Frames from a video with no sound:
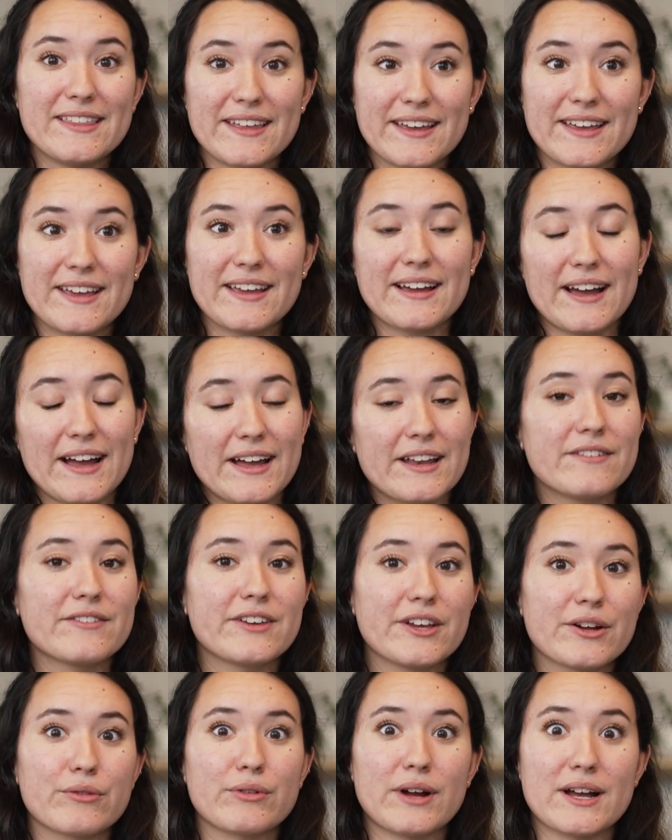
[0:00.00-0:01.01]
they can kind
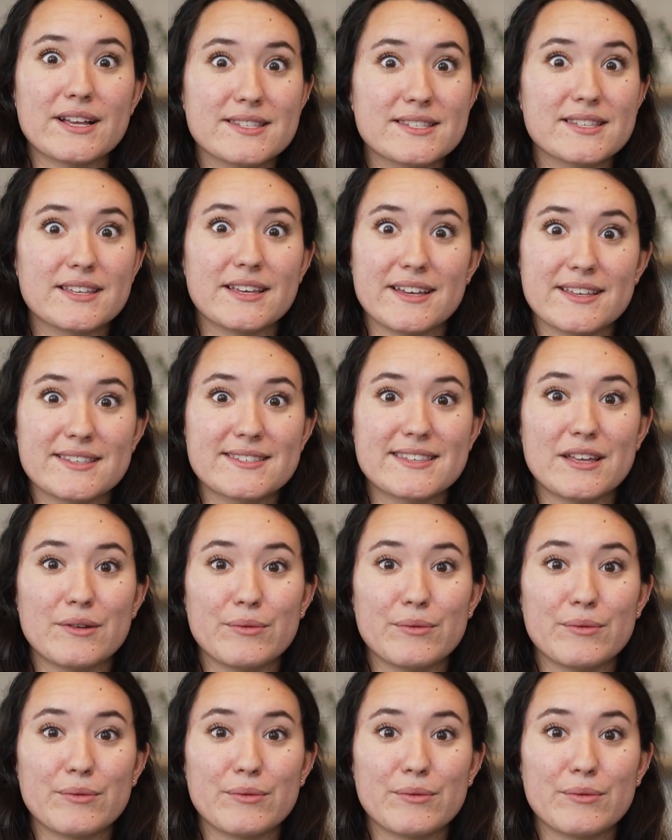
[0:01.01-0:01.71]
of get restless.